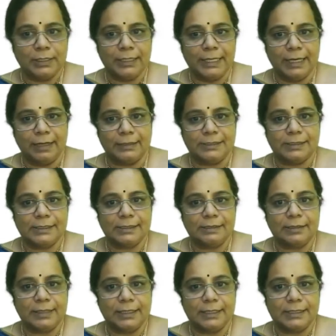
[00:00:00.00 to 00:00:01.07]
The
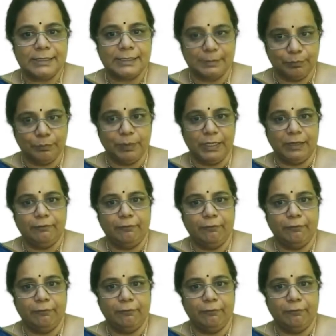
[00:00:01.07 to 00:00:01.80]
answer is simple.